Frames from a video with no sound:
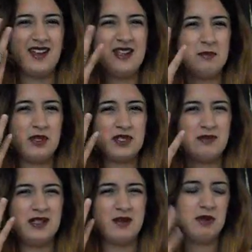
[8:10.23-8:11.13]
it
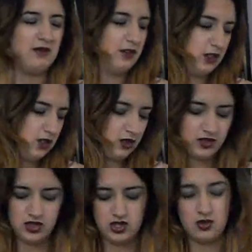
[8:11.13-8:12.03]
puts me at a bit of a
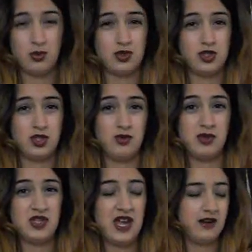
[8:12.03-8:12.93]
loss as to what to do
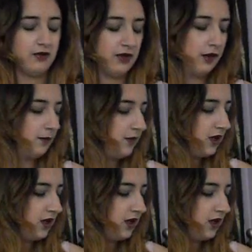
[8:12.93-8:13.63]
with 10 of them.